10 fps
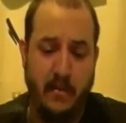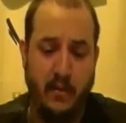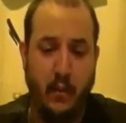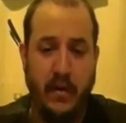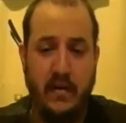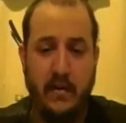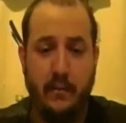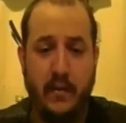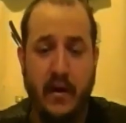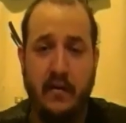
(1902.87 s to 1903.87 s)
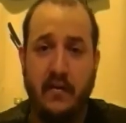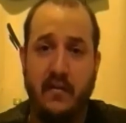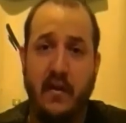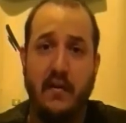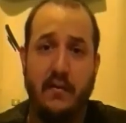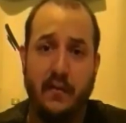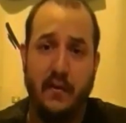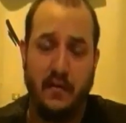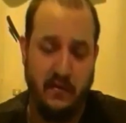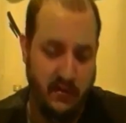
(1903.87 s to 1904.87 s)
So we need to protect ourselves
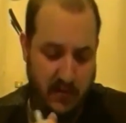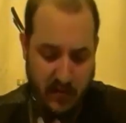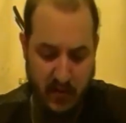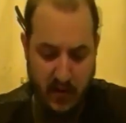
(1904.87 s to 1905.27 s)
first.